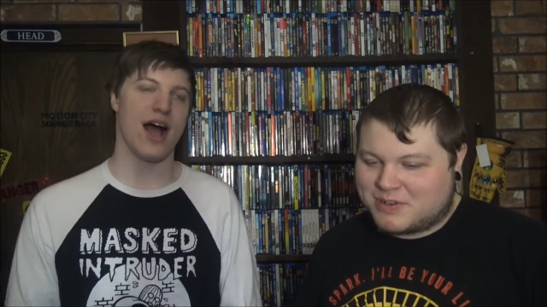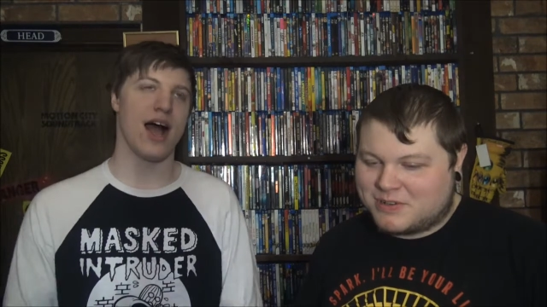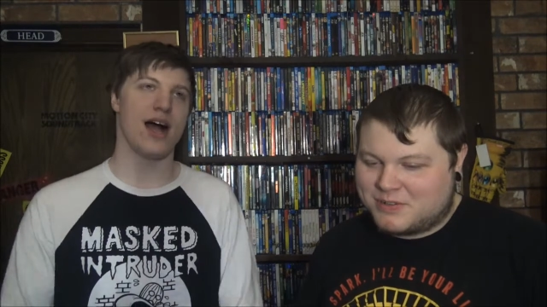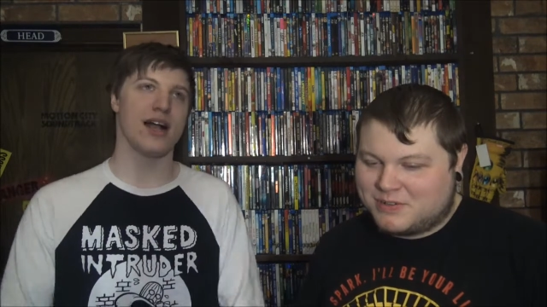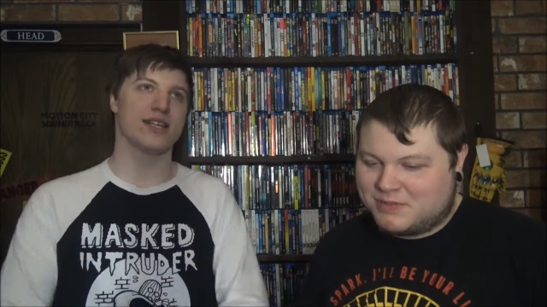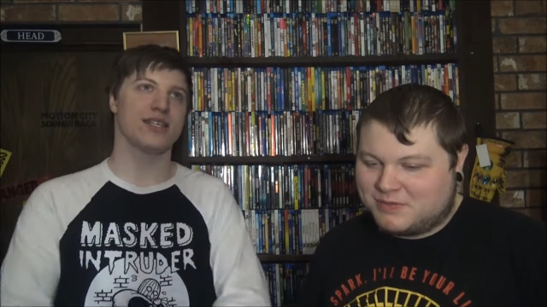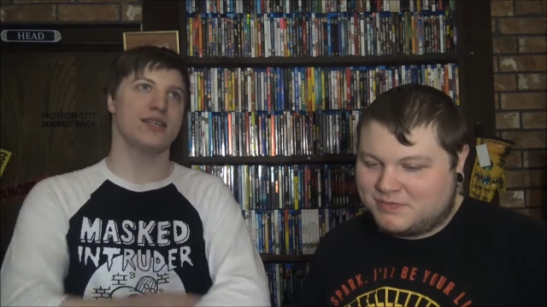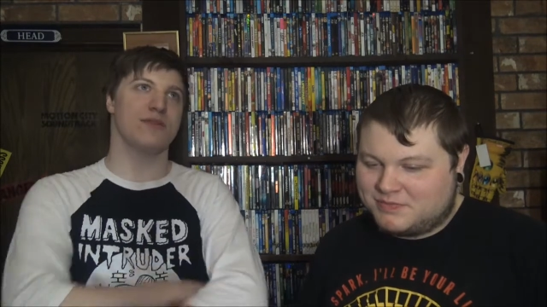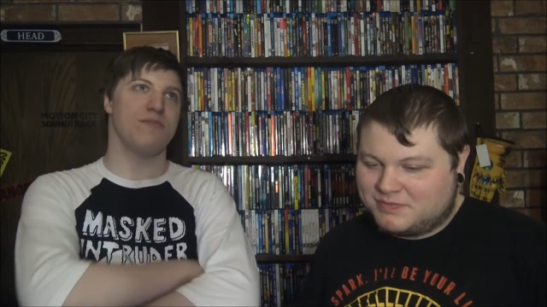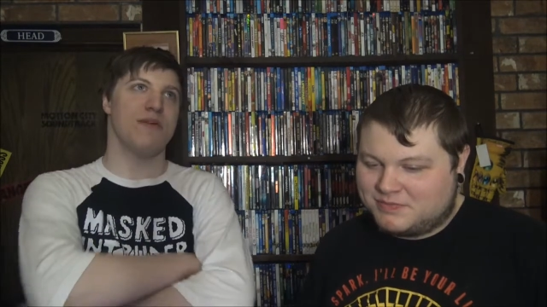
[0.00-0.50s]

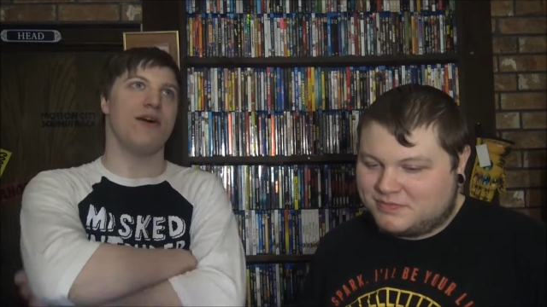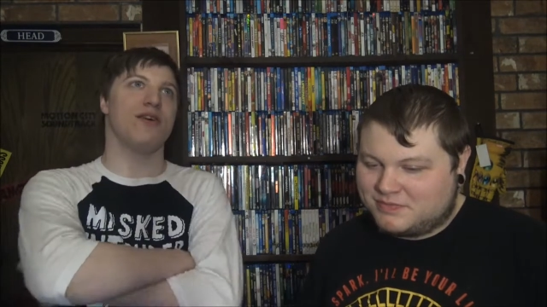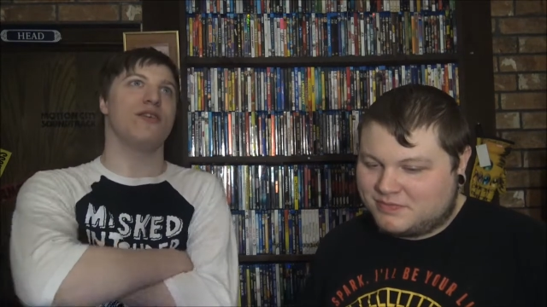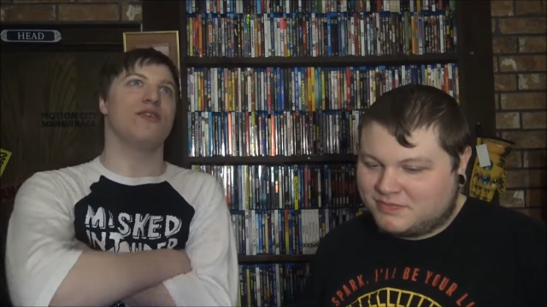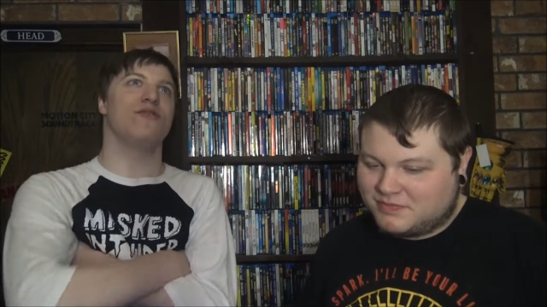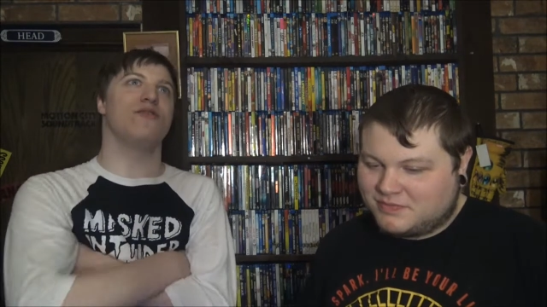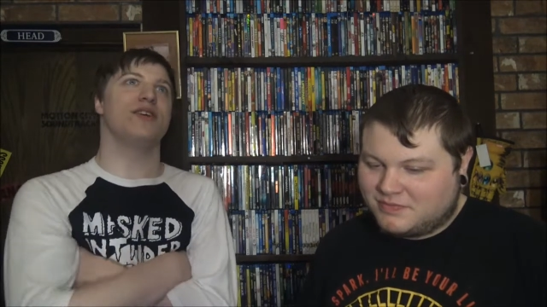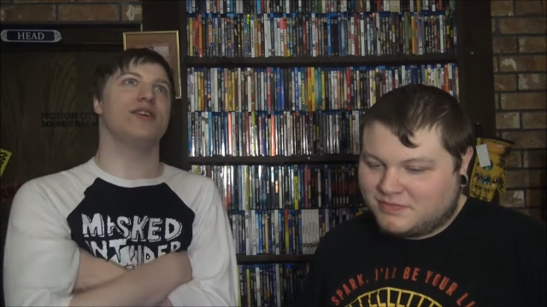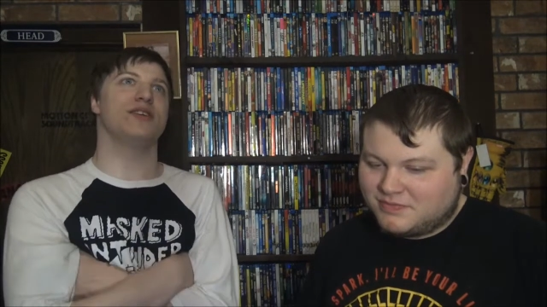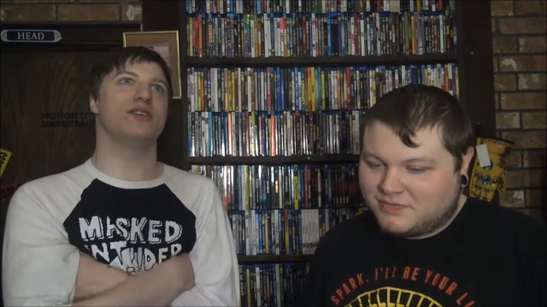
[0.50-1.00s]
Speaker 1: Cox and
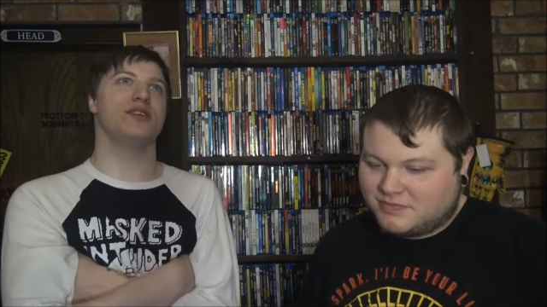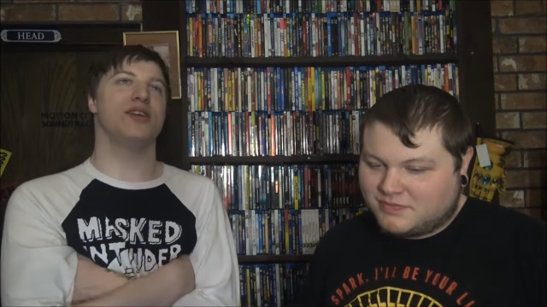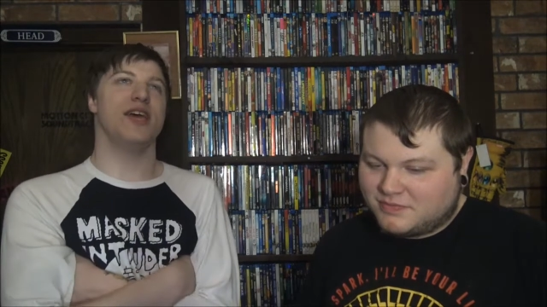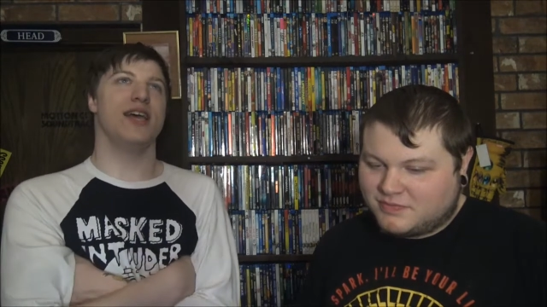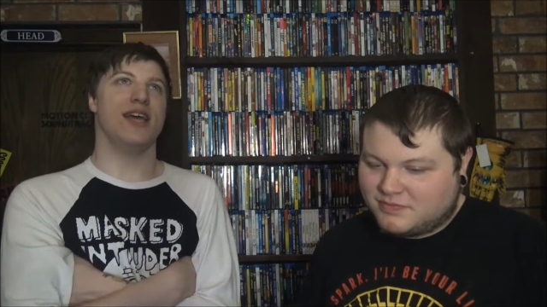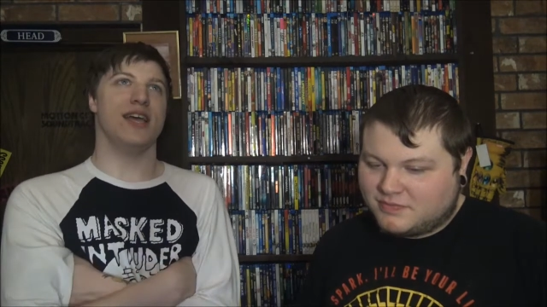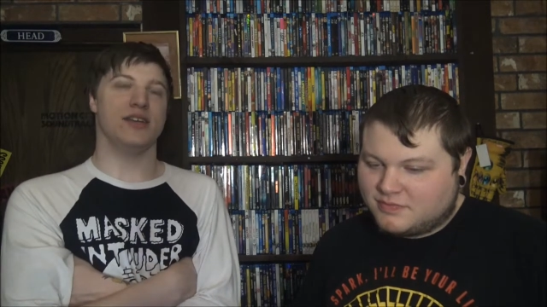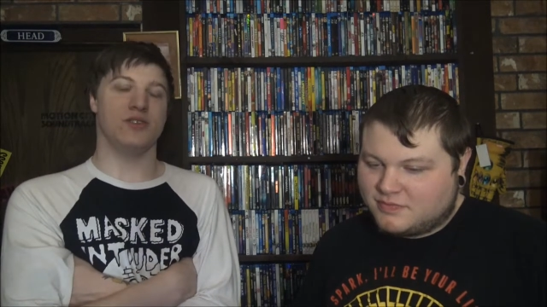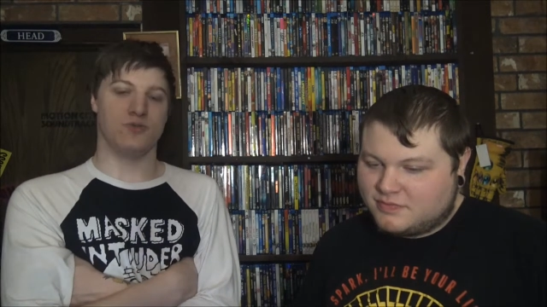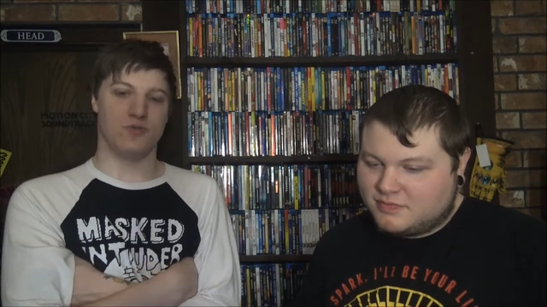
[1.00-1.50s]
Malkovich
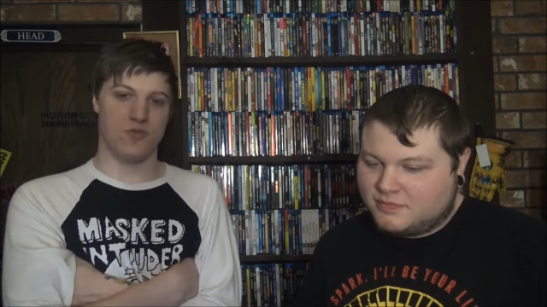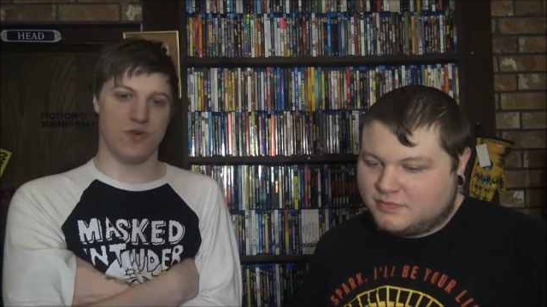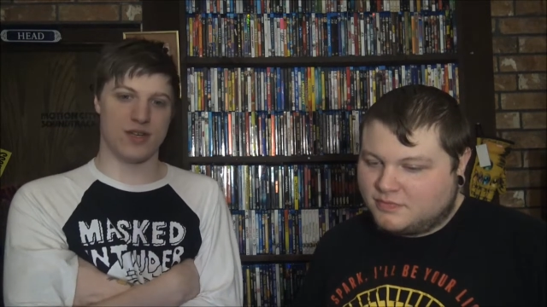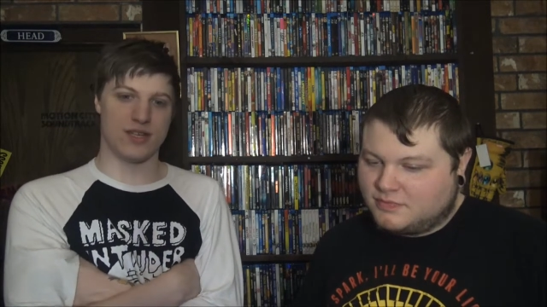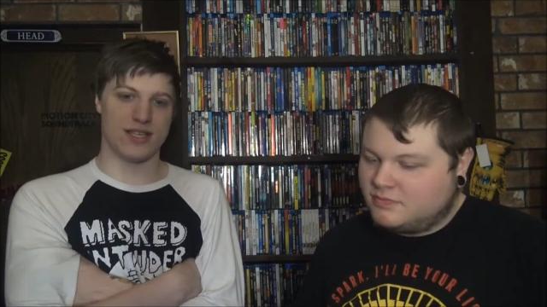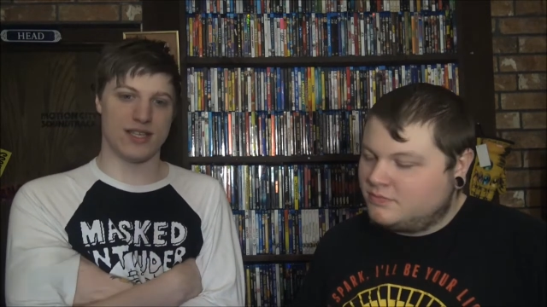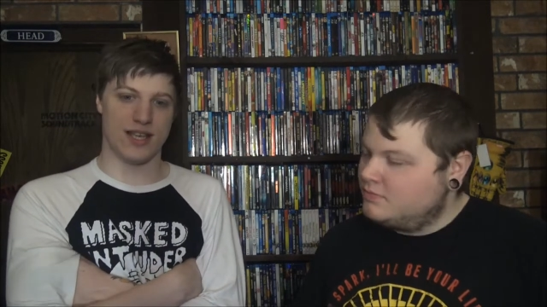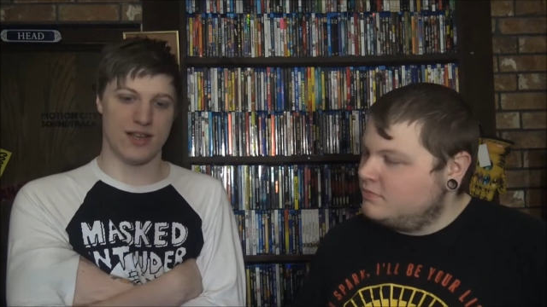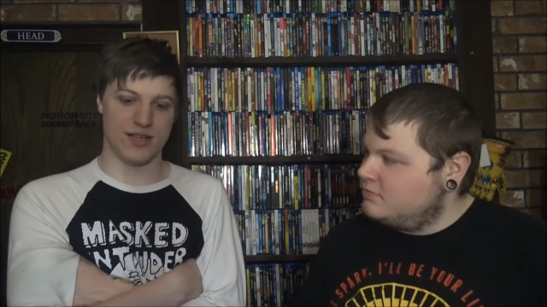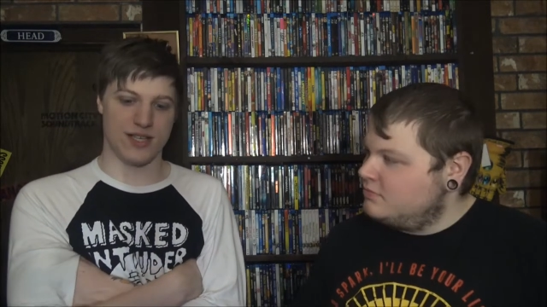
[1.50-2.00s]
is
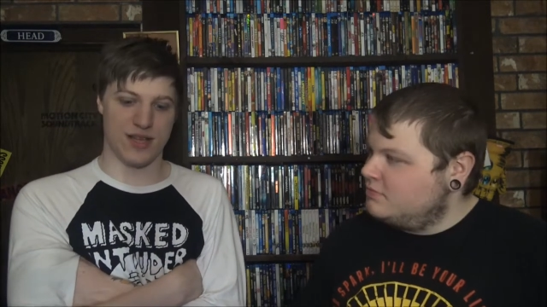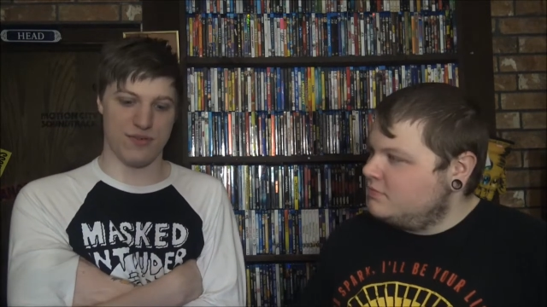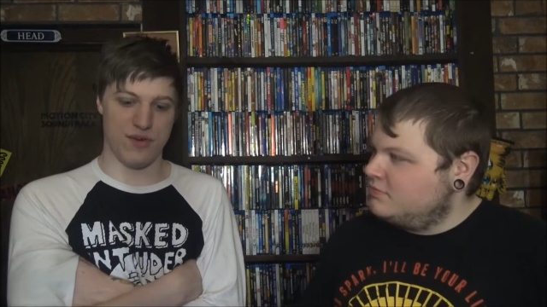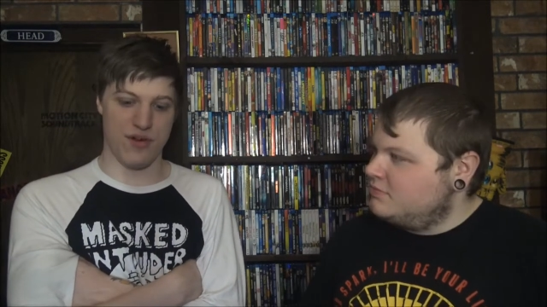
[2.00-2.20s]
what sells that